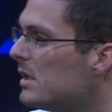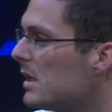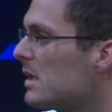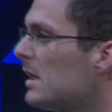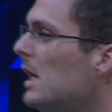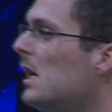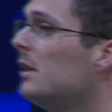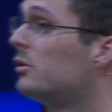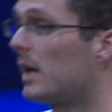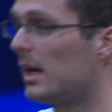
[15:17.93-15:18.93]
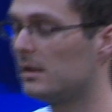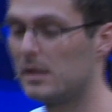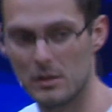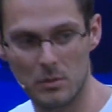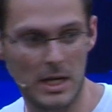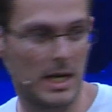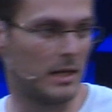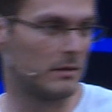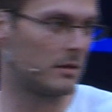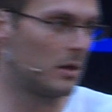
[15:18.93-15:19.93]
Just try a little
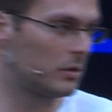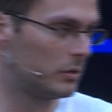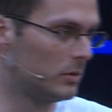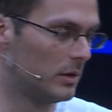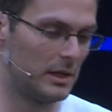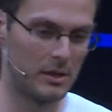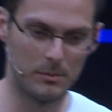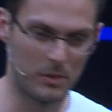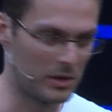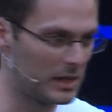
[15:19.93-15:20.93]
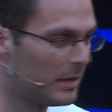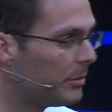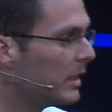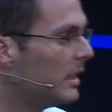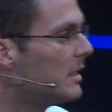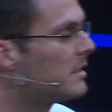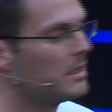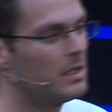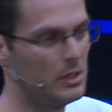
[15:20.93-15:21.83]
while, talk to a little more companies.